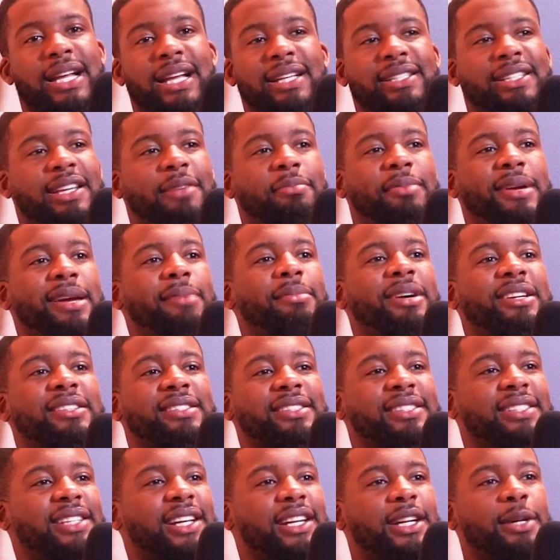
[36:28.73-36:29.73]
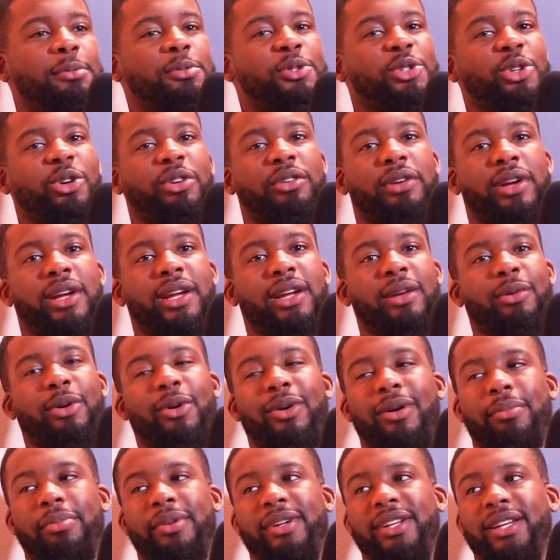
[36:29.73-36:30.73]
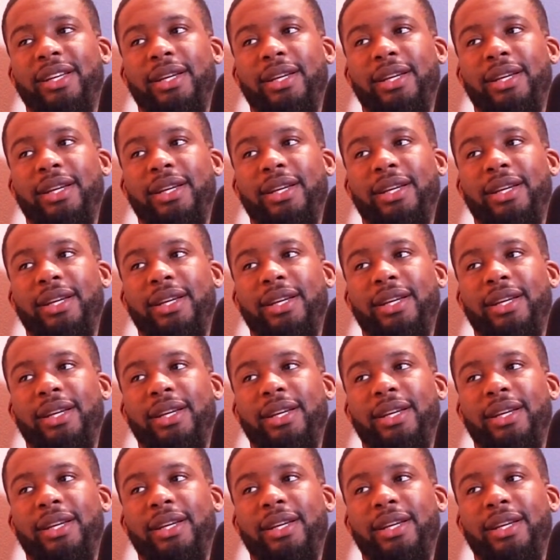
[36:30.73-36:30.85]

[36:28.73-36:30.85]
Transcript: I see bare man just saying, "I'm sorry, won't happen